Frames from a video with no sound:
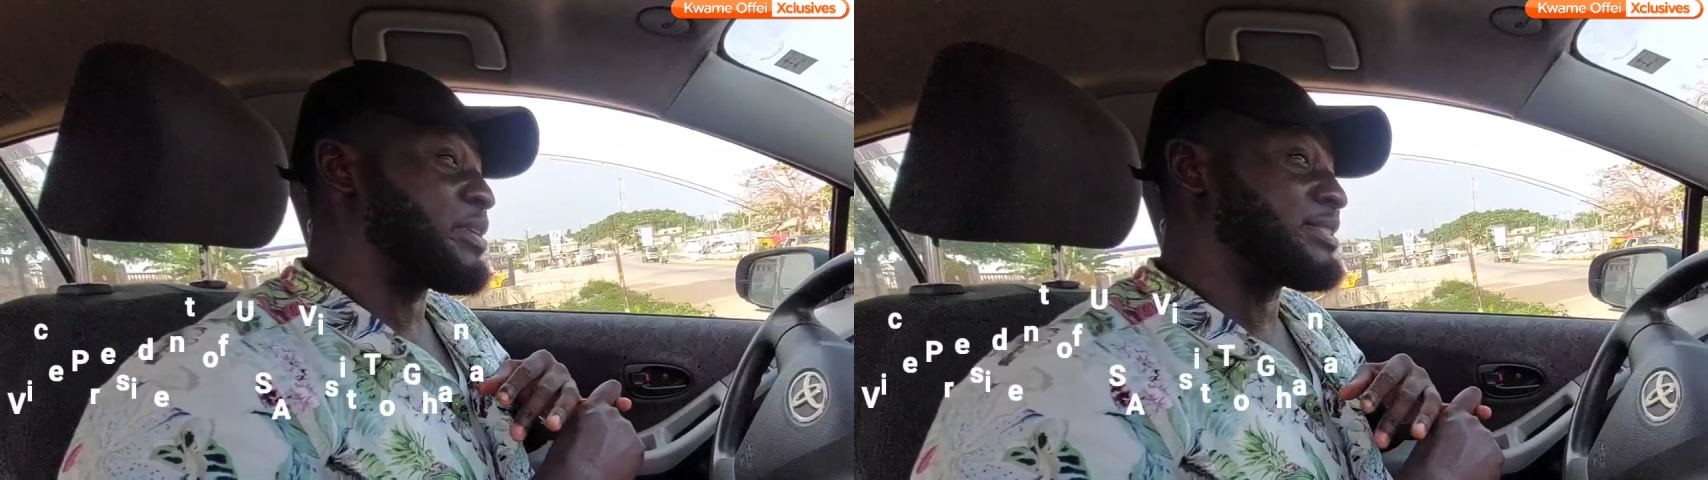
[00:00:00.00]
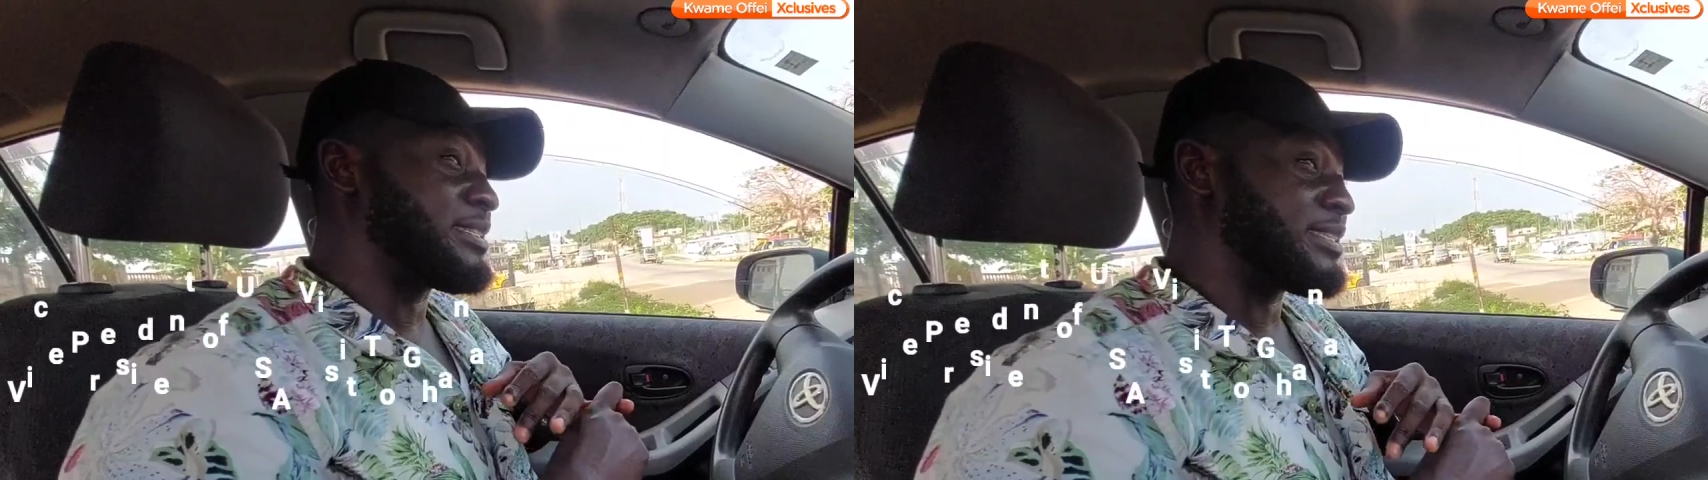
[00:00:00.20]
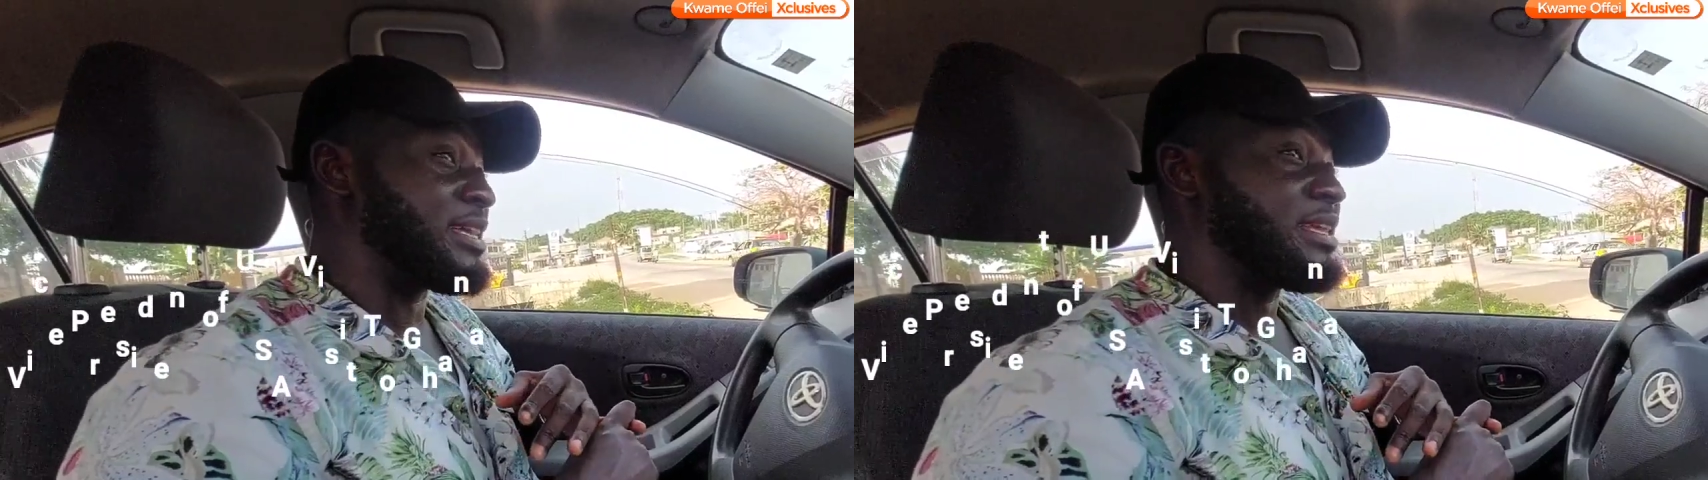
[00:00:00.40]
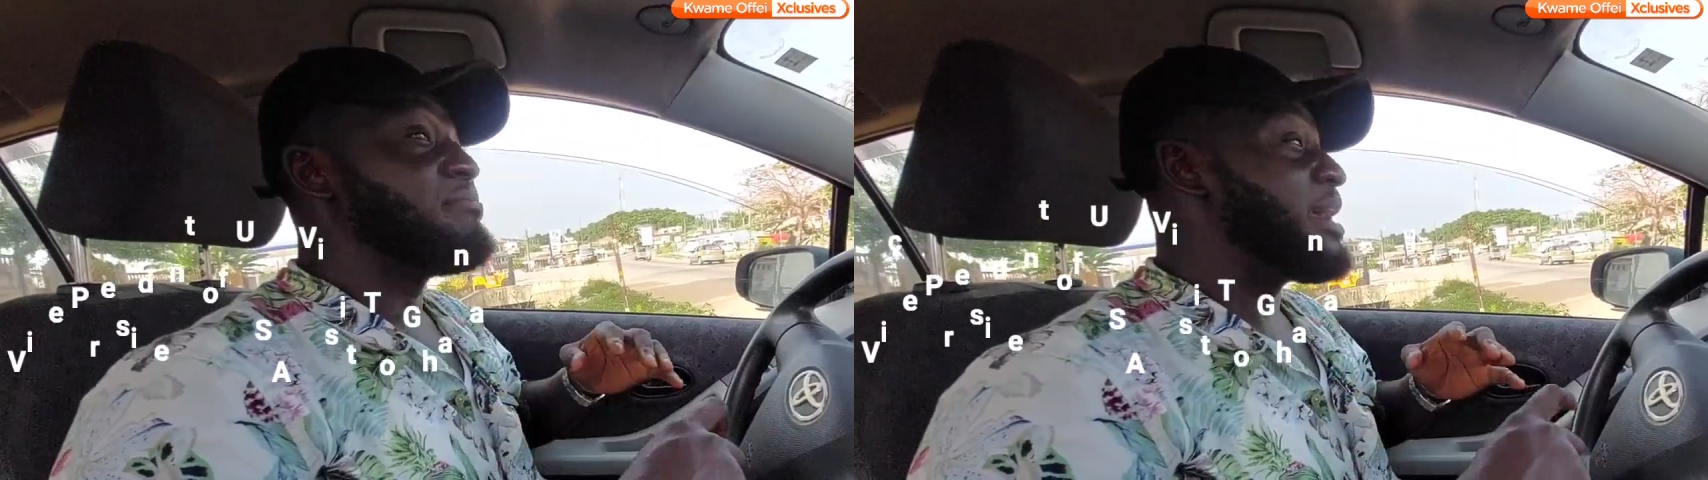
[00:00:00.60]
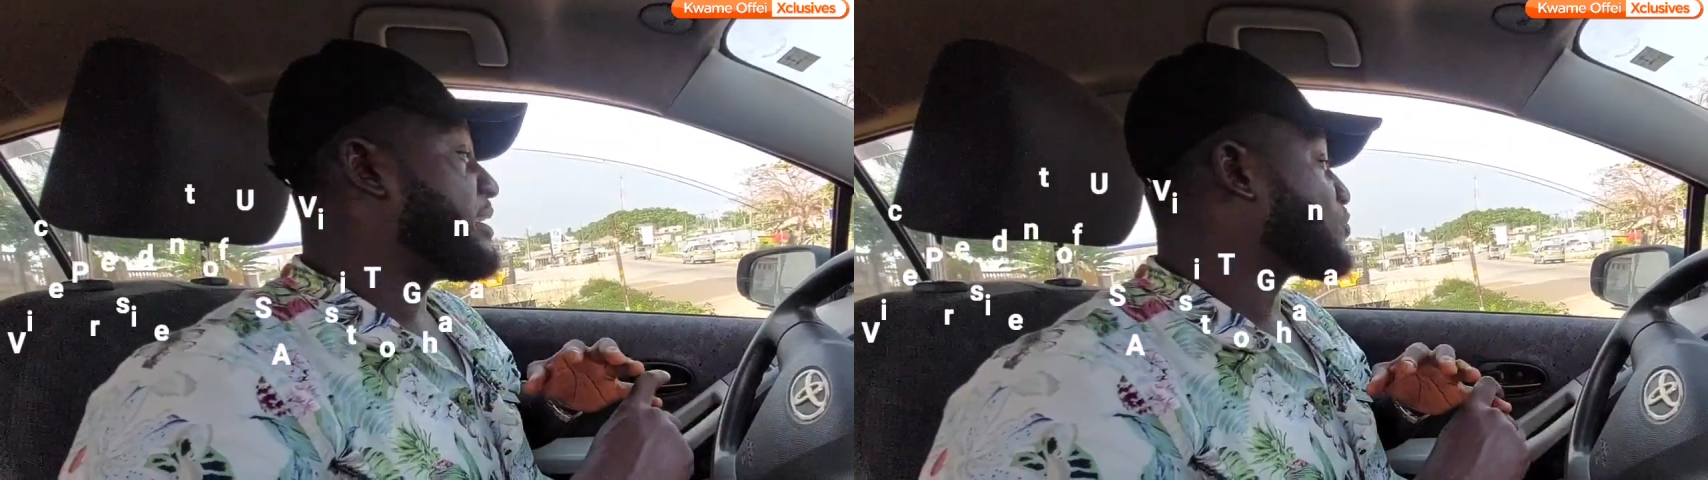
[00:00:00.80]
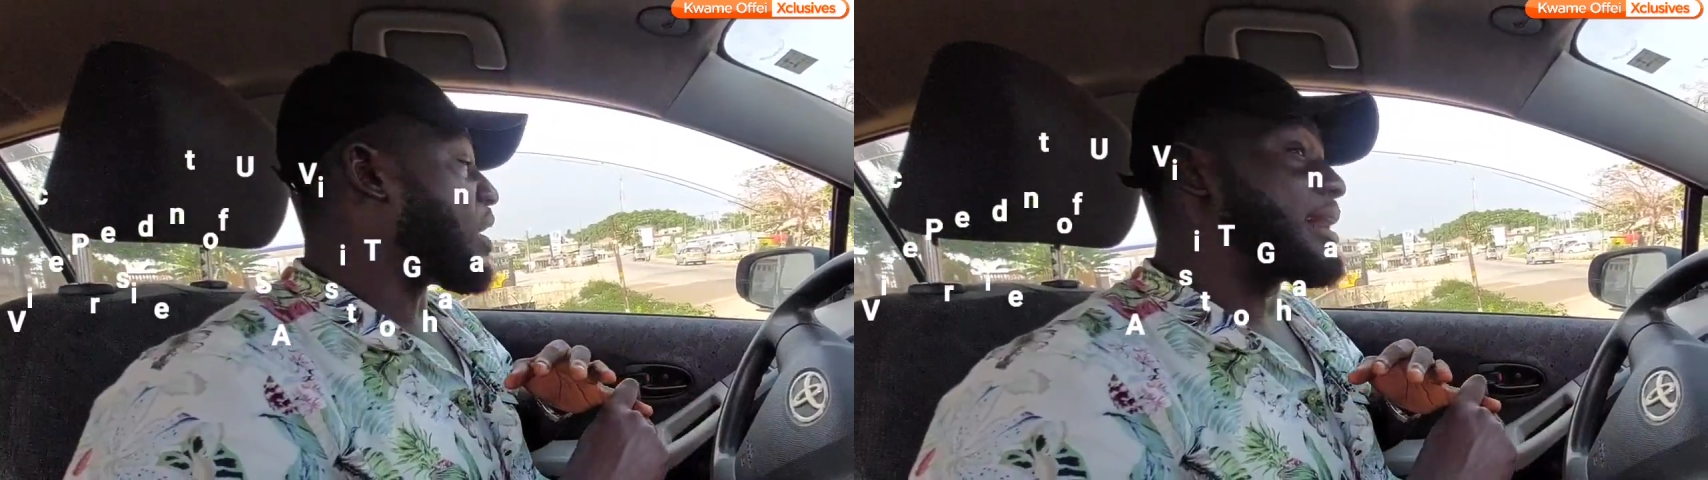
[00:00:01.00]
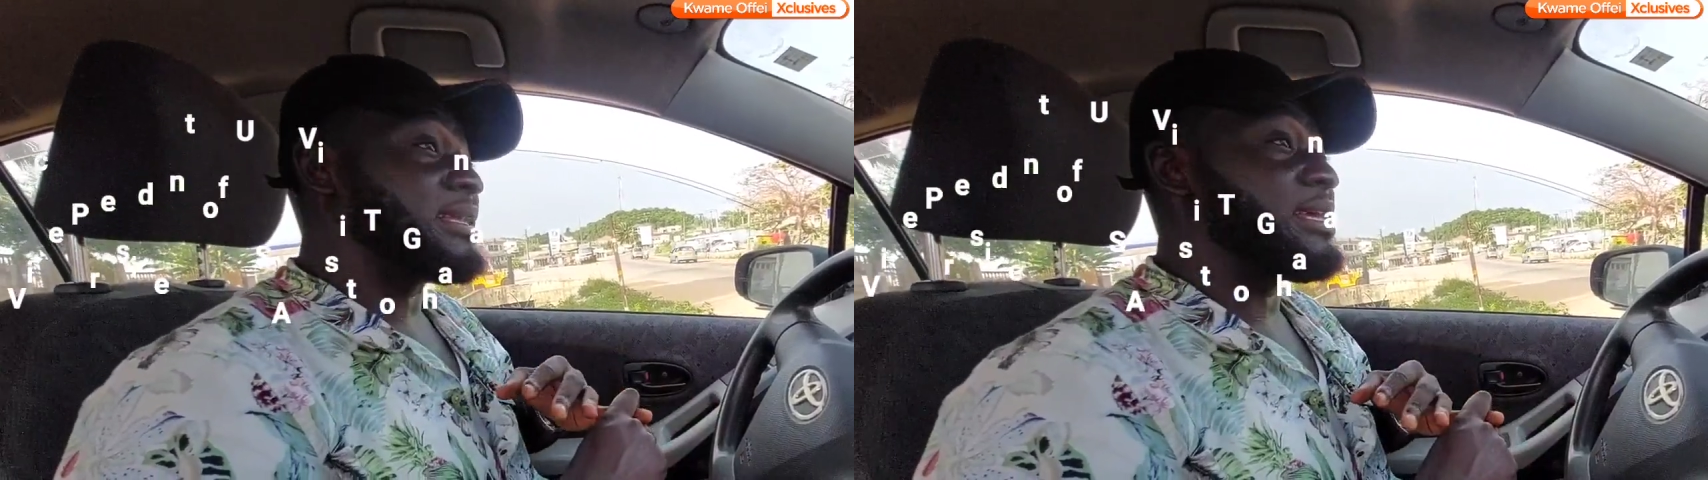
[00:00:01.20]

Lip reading: president said and made it quite